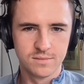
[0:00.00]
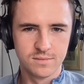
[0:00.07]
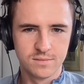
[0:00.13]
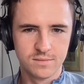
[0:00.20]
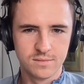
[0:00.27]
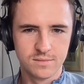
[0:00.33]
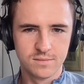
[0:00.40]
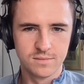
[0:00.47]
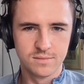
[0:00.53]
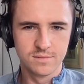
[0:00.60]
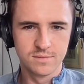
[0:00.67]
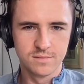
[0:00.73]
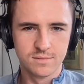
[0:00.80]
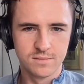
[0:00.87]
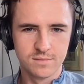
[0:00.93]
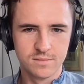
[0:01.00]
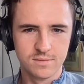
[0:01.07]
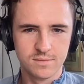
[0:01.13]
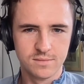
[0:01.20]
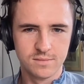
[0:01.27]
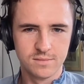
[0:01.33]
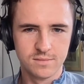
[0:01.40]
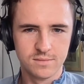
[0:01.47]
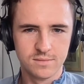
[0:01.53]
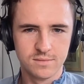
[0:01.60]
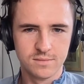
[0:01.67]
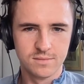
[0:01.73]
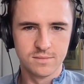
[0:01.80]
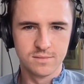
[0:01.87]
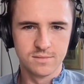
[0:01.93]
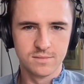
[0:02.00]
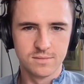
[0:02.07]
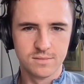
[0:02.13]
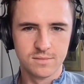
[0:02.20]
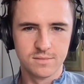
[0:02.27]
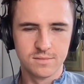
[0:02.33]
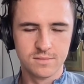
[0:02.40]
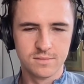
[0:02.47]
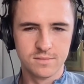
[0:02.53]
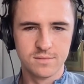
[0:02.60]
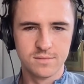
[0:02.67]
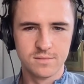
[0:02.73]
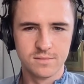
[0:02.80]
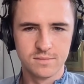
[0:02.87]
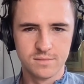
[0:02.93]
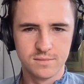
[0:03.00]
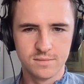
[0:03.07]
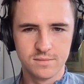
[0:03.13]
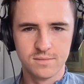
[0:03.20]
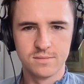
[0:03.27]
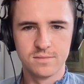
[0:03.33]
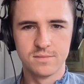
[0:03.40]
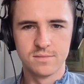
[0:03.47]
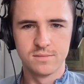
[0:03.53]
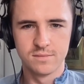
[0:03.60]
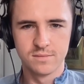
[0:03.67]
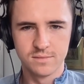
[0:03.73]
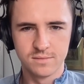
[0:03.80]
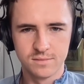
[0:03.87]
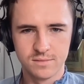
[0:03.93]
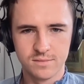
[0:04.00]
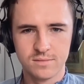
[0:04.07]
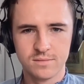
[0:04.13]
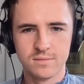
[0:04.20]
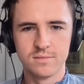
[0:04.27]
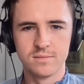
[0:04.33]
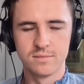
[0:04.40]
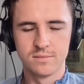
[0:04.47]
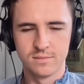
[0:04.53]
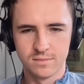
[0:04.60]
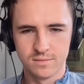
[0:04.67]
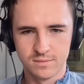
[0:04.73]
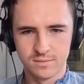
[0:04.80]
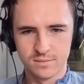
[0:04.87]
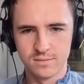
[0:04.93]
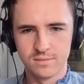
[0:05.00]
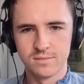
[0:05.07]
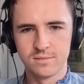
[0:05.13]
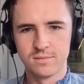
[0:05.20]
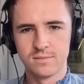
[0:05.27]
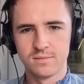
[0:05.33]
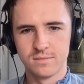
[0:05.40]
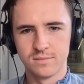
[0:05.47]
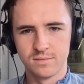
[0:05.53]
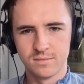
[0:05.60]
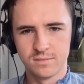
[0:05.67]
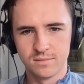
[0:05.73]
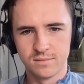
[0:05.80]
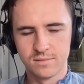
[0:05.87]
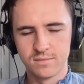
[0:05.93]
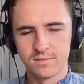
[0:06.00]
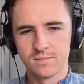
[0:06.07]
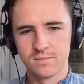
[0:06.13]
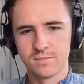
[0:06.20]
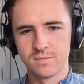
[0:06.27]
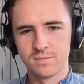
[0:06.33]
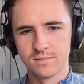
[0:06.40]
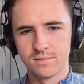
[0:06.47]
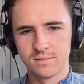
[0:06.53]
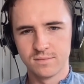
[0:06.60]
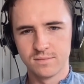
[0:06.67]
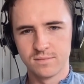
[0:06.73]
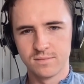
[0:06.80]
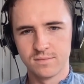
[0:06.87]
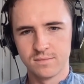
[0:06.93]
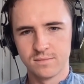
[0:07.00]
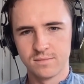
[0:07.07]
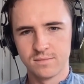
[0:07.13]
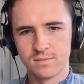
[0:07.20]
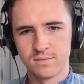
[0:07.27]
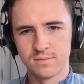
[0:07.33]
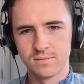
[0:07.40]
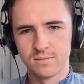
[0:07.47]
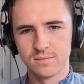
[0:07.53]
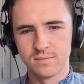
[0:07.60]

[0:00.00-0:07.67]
The person shown says nothing.